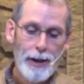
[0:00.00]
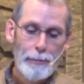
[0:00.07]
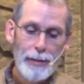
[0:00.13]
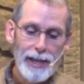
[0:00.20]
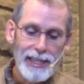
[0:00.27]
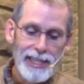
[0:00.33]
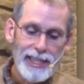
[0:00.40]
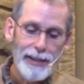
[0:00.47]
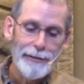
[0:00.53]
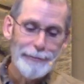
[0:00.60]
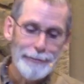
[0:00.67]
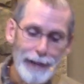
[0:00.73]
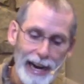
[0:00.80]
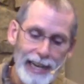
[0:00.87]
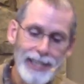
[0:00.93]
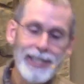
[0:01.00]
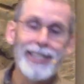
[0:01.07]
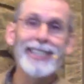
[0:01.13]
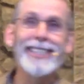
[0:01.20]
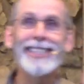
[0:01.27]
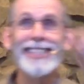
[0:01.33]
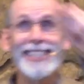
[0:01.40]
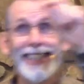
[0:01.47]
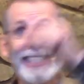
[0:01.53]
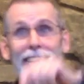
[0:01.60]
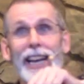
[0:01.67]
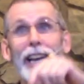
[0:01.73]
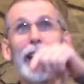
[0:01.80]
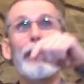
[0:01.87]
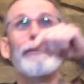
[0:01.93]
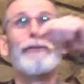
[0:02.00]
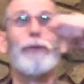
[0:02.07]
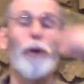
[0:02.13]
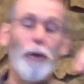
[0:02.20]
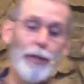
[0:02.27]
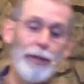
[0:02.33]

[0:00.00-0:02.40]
But suffice it to say for